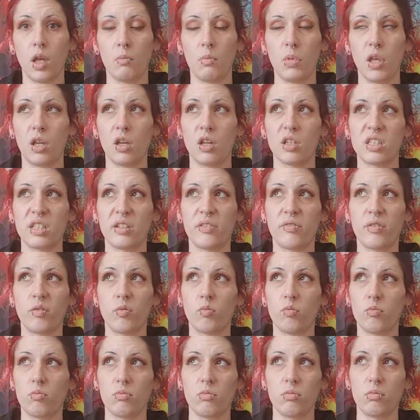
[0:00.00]
Because
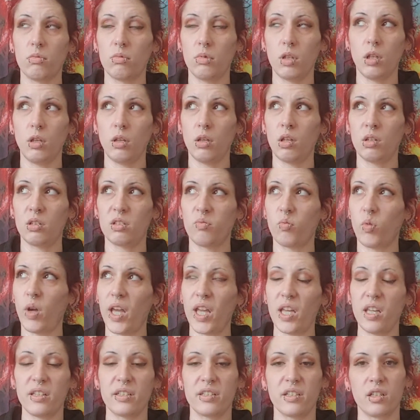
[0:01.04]
it's
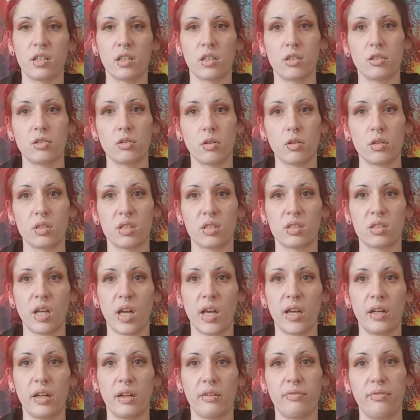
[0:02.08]
way easier to control a
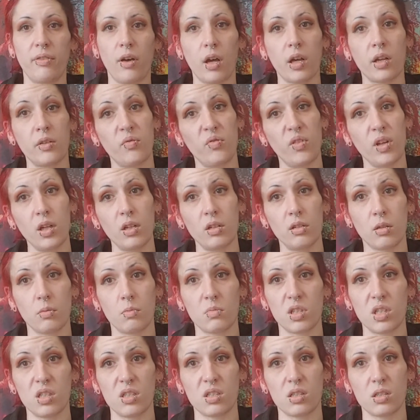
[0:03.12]
society of fucking
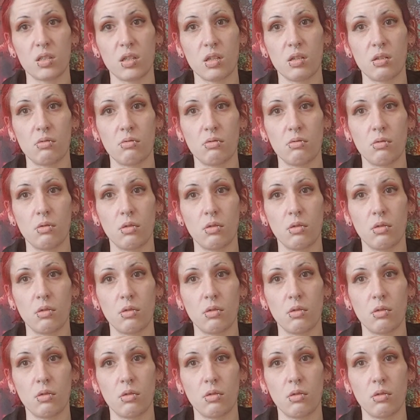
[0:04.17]
victims, isn't it?